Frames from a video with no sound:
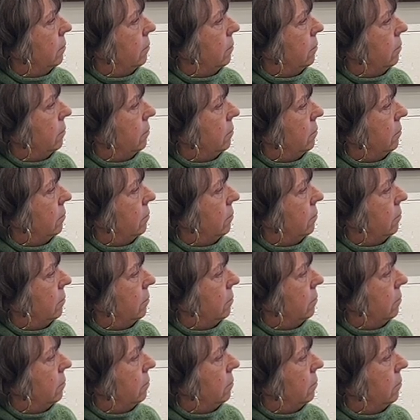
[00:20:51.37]

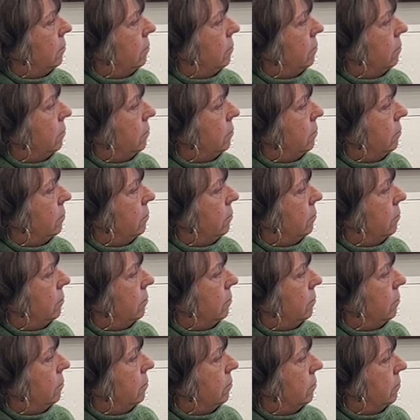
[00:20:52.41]

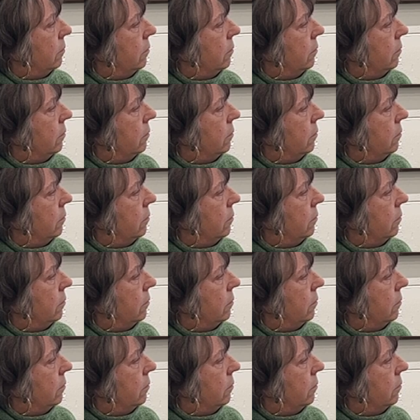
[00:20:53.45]
This person isn't speaking.